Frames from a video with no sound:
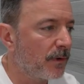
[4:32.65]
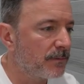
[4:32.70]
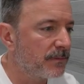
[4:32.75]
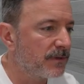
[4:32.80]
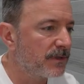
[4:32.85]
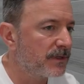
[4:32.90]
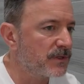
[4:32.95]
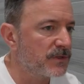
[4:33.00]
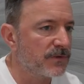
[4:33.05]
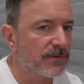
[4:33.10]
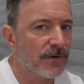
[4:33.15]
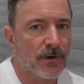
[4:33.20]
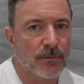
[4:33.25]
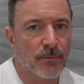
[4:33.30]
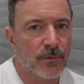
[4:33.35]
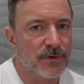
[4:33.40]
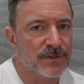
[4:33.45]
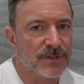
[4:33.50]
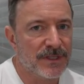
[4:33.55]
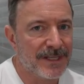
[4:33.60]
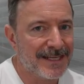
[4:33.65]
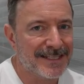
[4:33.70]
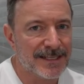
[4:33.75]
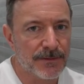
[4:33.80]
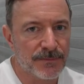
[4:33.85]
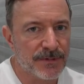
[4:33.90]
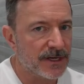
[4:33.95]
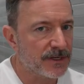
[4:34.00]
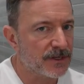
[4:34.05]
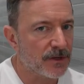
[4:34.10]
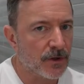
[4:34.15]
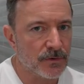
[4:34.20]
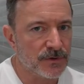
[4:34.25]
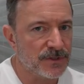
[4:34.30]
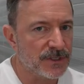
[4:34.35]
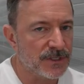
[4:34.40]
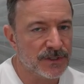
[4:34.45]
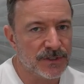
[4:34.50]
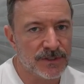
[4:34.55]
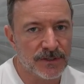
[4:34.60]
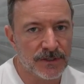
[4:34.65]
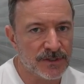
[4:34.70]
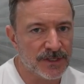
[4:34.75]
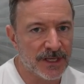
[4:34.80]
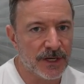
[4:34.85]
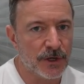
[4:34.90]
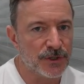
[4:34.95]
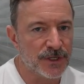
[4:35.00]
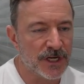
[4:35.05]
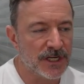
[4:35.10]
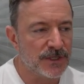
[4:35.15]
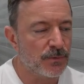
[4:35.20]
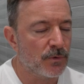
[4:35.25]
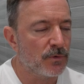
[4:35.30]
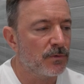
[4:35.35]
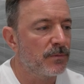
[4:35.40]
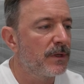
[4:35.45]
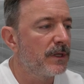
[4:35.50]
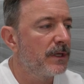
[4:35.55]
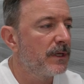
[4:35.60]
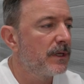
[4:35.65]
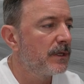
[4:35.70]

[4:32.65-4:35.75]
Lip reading: because once the eSIM technology is interchangeable.